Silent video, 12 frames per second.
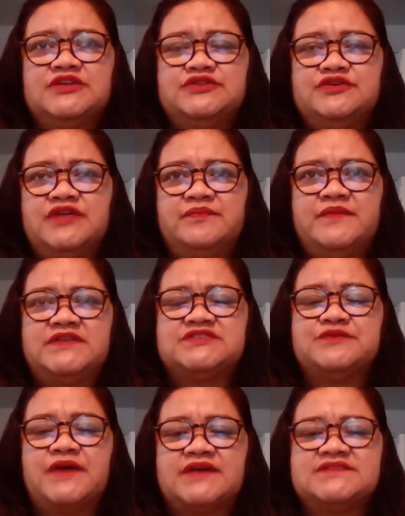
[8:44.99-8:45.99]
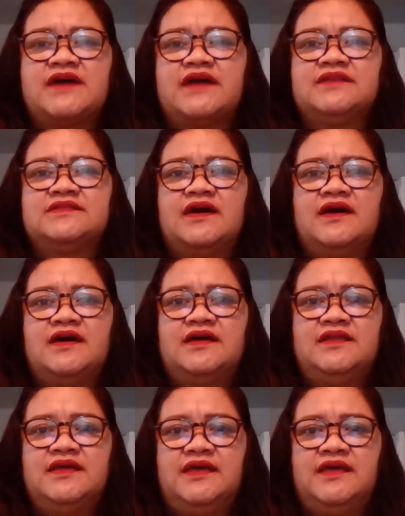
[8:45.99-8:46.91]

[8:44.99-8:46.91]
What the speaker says: do not be too excited